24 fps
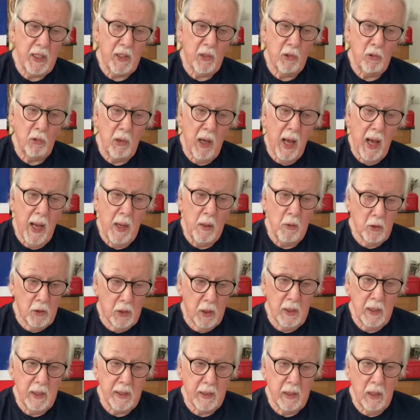crown?
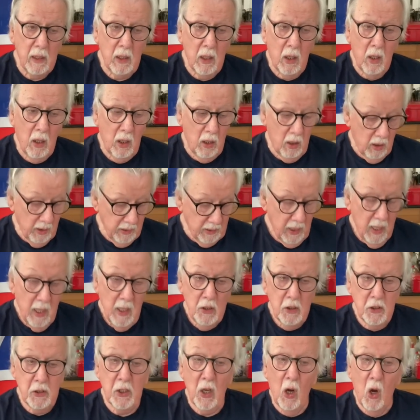Good Lord,
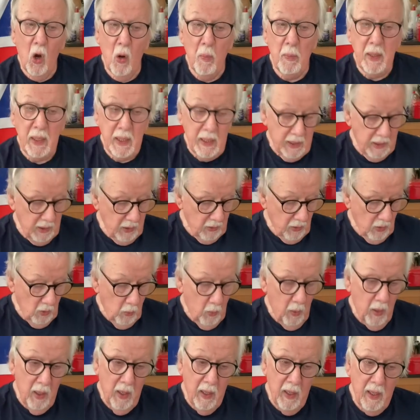show me the
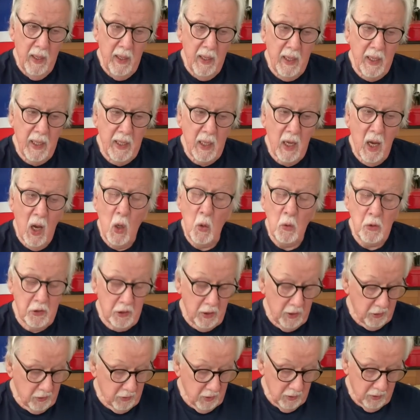way. Oh,
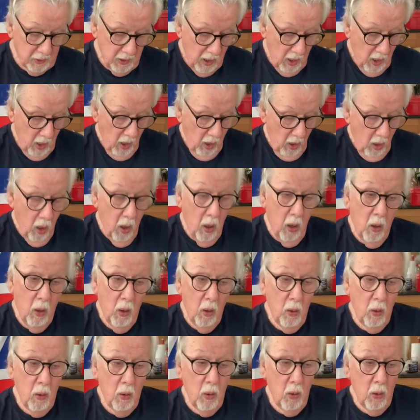sisters.
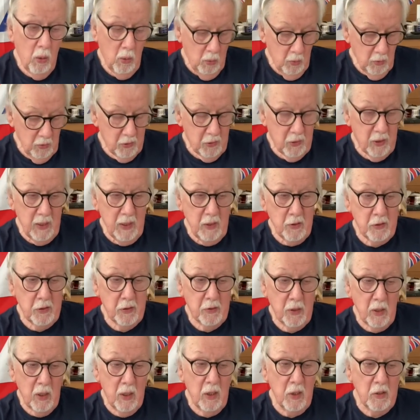Oh,
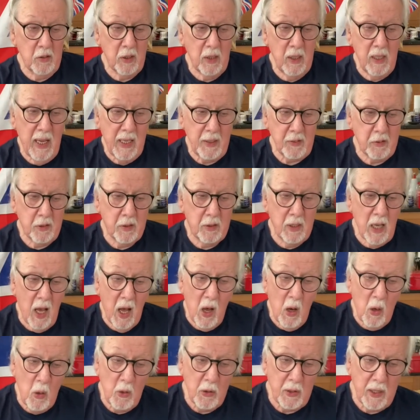sisters, let's
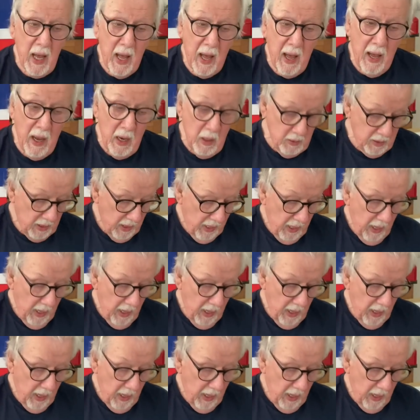go down,